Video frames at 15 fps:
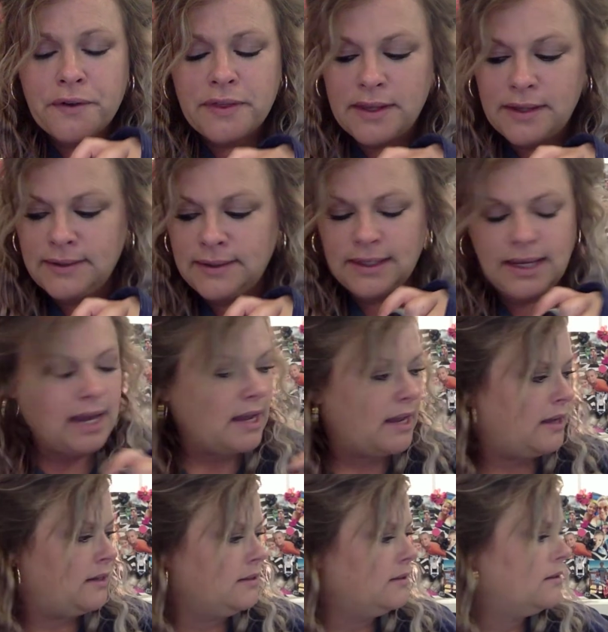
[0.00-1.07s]
this
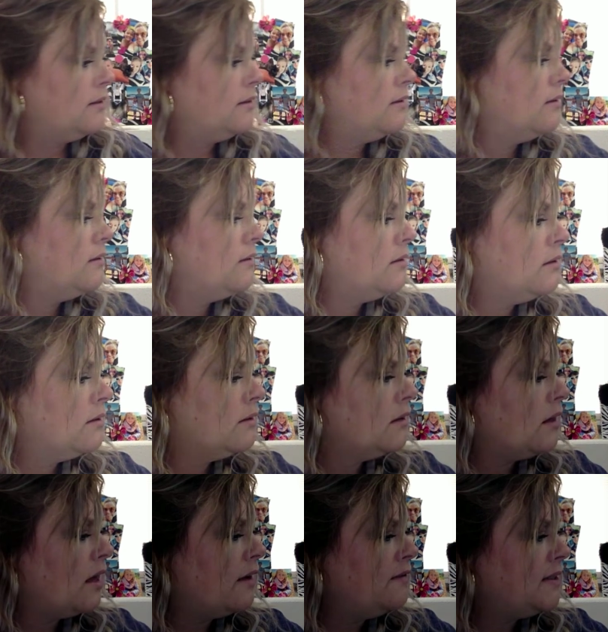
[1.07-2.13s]
kind
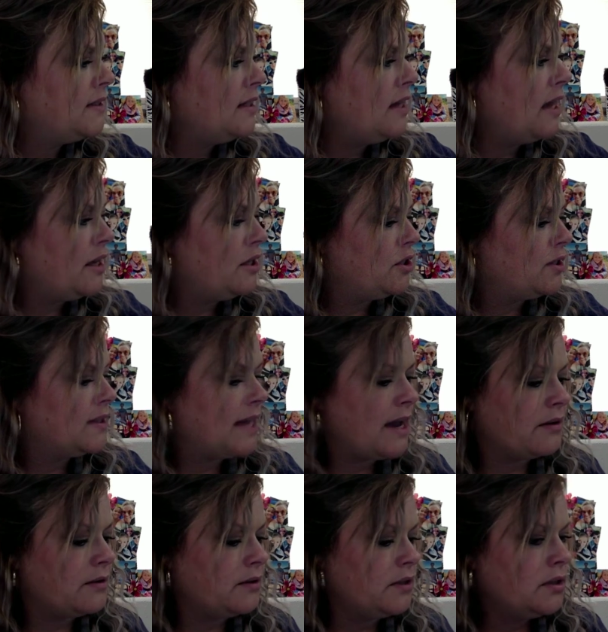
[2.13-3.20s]
of CH
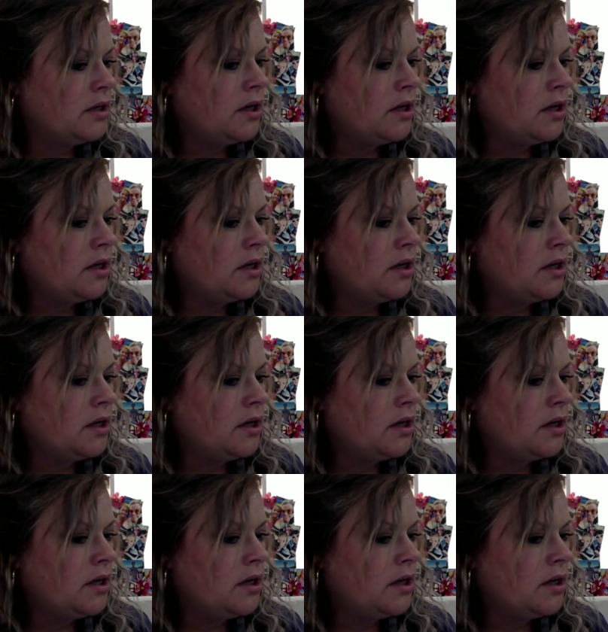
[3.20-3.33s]
sound.